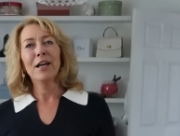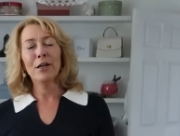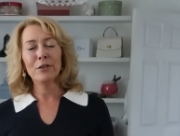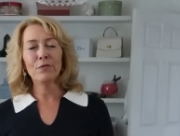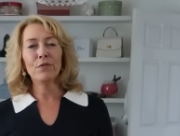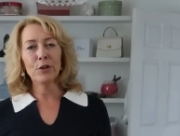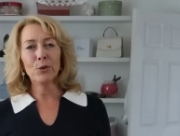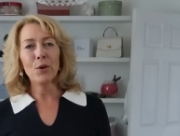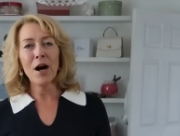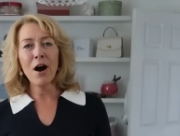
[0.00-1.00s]
and
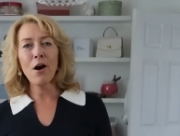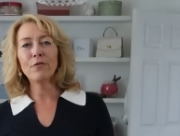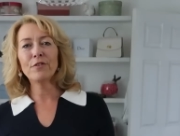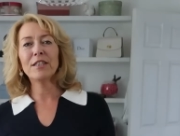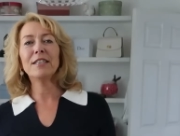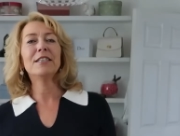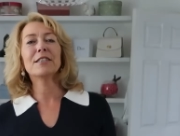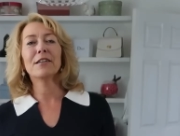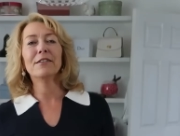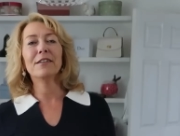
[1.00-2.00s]
feel half
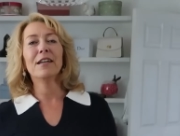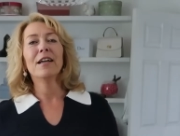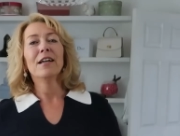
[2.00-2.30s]
decent,